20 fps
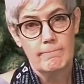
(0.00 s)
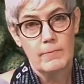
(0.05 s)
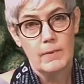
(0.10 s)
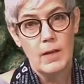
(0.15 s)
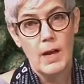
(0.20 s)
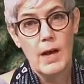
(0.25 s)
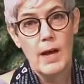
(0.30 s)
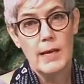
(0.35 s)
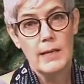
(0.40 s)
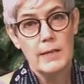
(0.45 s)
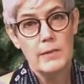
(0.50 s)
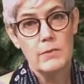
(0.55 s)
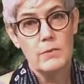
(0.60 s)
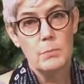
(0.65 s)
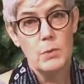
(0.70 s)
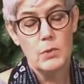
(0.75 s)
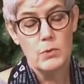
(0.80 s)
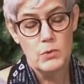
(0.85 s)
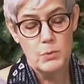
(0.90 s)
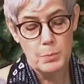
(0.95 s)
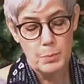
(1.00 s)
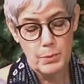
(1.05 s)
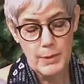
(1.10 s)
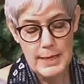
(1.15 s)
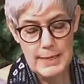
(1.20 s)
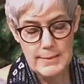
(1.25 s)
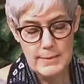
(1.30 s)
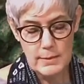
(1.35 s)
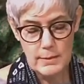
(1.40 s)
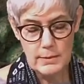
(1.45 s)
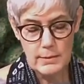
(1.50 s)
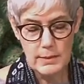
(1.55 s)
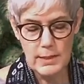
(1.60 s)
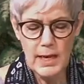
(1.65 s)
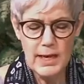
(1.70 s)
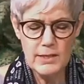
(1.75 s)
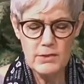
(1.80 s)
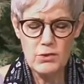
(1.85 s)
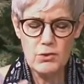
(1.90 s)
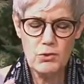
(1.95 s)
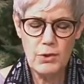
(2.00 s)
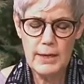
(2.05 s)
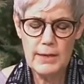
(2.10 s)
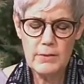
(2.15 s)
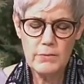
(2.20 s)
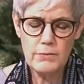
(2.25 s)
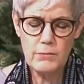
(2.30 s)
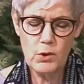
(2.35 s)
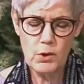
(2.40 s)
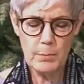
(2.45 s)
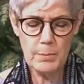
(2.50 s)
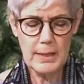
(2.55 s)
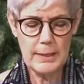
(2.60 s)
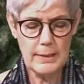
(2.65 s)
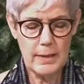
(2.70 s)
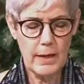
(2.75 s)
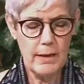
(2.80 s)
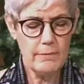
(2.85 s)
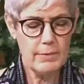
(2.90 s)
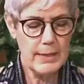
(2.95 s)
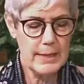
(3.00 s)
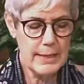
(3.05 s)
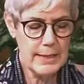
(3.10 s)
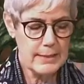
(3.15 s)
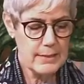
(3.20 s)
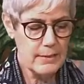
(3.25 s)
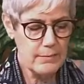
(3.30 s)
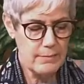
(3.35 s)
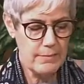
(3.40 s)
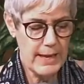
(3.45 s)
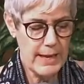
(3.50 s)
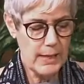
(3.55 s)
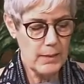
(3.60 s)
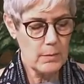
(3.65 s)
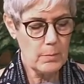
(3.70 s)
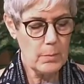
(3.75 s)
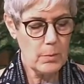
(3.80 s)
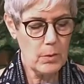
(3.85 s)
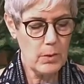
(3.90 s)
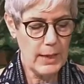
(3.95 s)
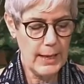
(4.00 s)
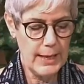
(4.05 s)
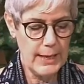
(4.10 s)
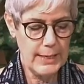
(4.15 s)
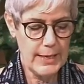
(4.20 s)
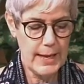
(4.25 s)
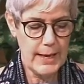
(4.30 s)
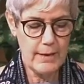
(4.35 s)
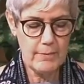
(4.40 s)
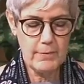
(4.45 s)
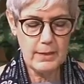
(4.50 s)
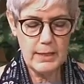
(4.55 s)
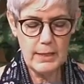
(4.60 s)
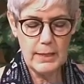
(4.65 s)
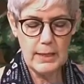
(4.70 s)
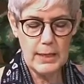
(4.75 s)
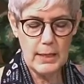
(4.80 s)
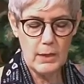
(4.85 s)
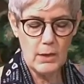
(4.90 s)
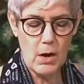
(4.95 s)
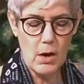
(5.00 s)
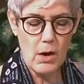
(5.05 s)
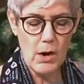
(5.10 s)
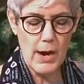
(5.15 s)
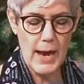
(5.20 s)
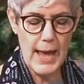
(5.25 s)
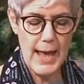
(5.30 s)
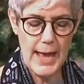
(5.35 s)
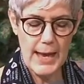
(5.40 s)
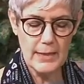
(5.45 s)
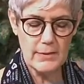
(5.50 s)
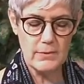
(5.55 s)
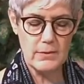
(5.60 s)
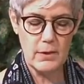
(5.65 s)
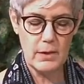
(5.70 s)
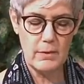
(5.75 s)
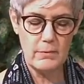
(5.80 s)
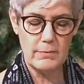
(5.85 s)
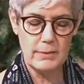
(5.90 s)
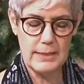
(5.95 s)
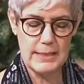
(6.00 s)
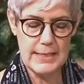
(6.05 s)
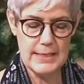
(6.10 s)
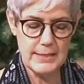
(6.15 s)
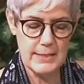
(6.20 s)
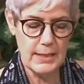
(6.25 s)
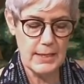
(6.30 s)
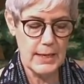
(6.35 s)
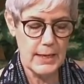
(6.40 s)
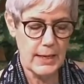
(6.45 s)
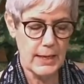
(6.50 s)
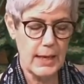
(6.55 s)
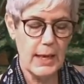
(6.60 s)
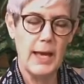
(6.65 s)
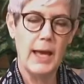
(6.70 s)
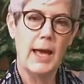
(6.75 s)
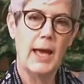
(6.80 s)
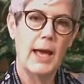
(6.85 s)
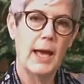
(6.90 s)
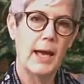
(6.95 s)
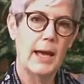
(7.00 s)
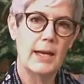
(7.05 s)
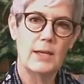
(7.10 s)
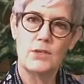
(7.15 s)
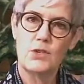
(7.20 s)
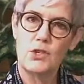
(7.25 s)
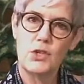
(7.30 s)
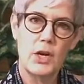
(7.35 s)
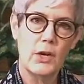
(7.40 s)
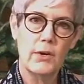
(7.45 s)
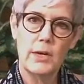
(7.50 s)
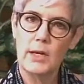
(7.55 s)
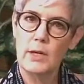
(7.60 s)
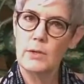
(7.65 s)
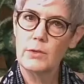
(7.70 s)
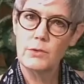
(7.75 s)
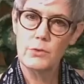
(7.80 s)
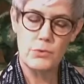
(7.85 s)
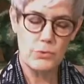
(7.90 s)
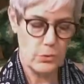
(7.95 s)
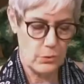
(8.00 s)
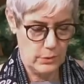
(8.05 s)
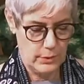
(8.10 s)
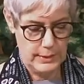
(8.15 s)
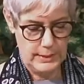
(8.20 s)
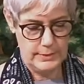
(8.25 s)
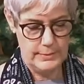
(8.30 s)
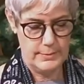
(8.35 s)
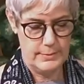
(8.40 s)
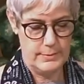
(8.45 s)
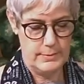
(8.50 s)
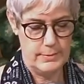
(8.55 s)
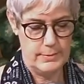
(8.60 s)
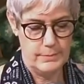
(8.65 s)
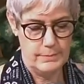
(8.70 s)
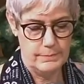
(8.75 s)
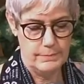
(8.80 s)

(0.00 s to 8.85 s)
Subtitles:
God is most present. God's transforming love is available and evident in our acts of listening and sharing our stories.